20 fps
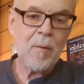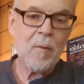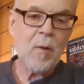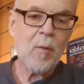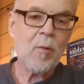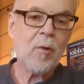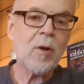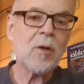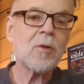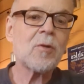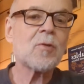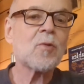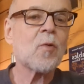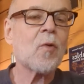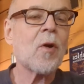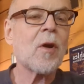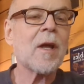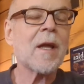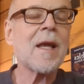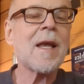what we're going to do is we're
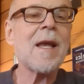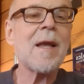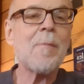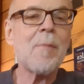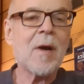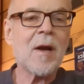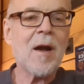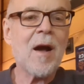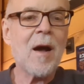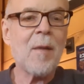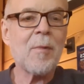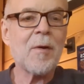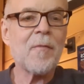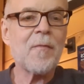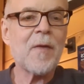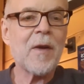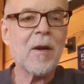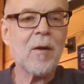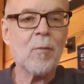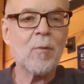going to keep a common
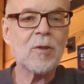finger,